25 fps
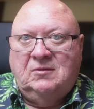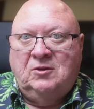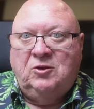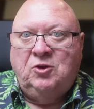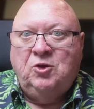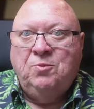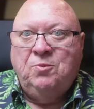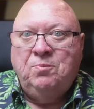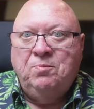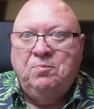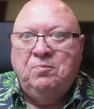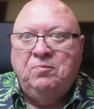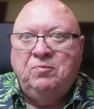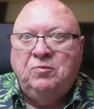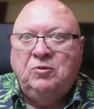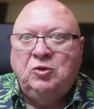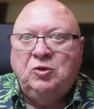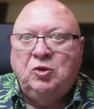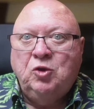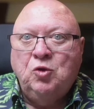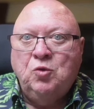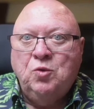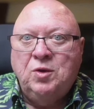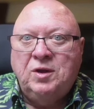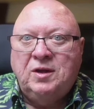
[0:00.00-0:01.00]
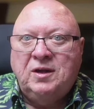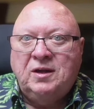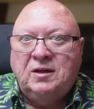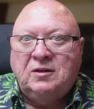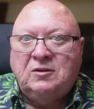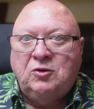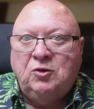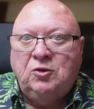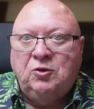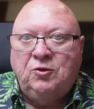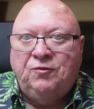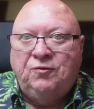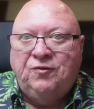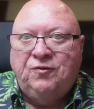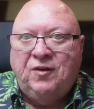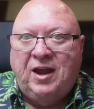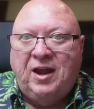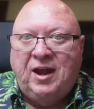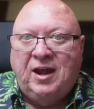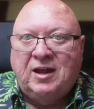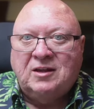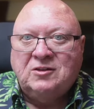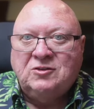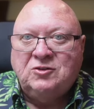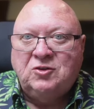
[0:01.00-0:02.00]
You're doing it too
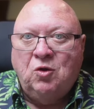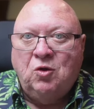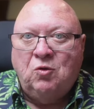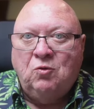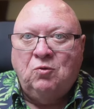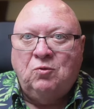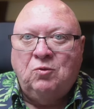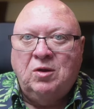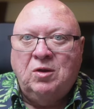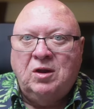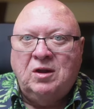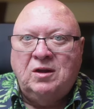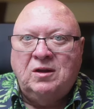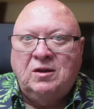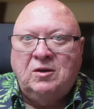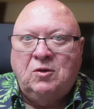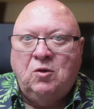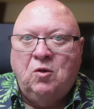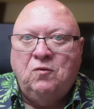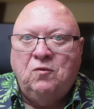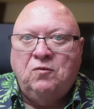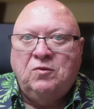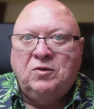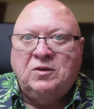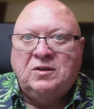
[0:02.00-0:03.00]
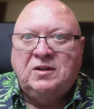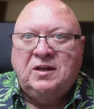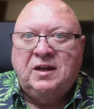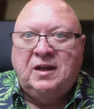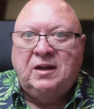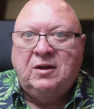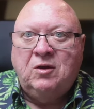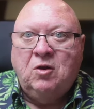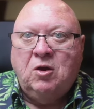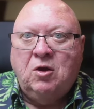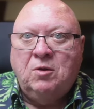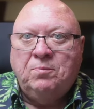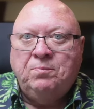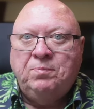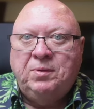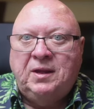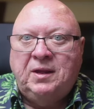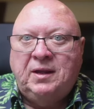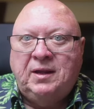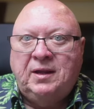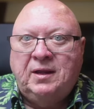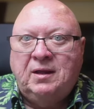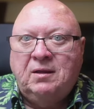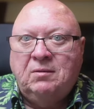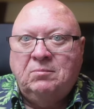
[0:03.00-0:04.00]
fast. Don't run it over 10
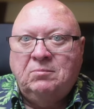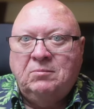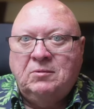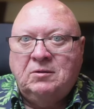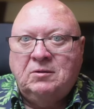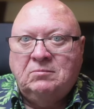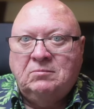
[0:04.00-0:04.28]
RPM."